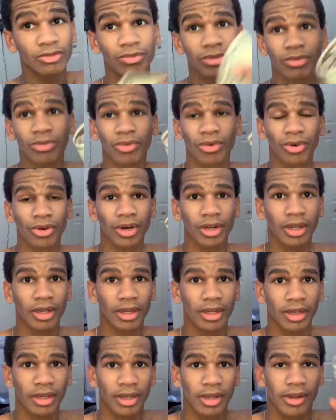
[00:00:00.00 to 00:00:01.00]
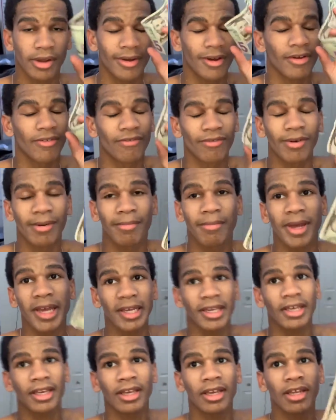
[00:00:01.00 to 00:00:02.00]
reward for
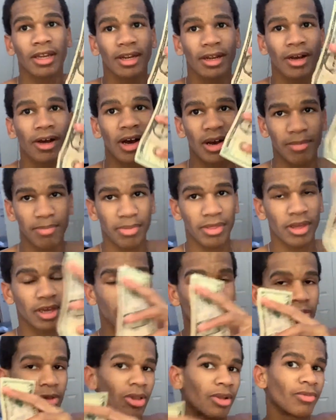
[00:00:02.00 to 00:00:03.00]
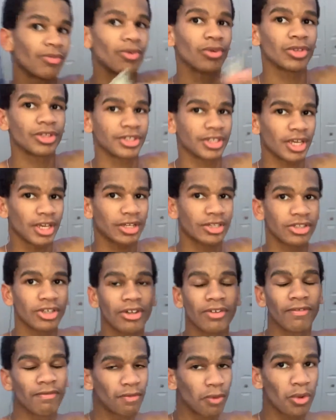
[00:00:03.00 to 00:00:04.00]
making it up the hill on roller skates
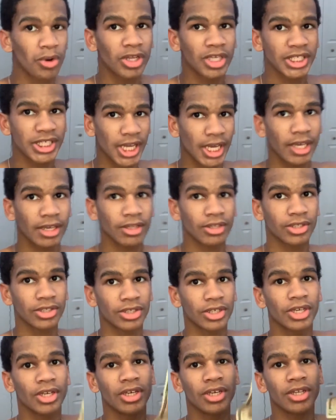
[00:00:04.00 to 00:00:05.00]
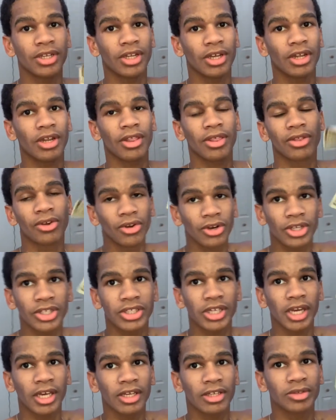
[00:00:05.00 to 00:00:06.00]
in forty seconds. He did thirty
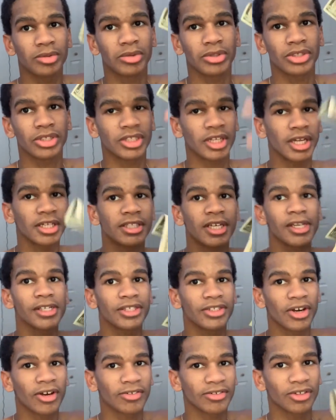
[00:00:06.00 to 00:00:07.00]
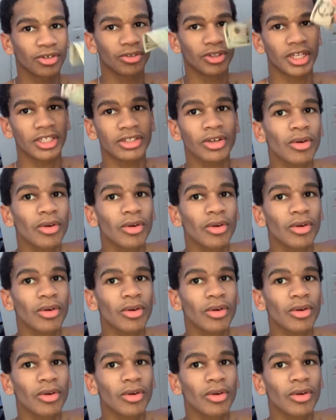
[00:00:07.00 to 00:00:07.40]
seconds, which is ten seconds off, so let's